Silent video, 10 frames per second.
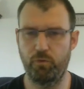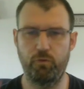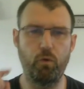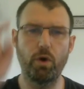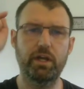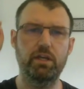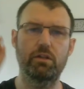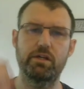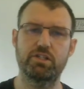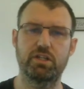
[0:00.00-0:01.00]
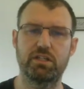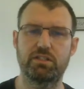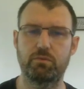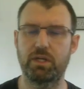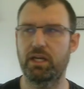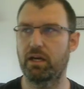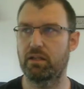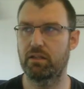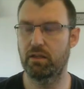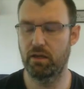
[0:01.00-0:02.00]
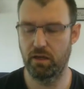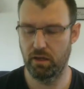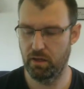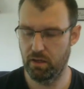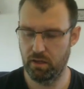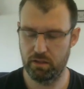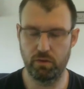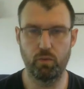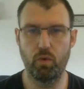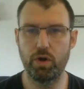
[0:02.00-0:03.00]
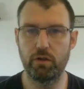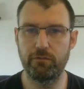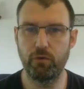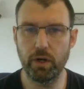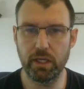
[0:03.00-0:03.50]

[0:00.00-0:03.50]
Forkylicious. We got the royal fork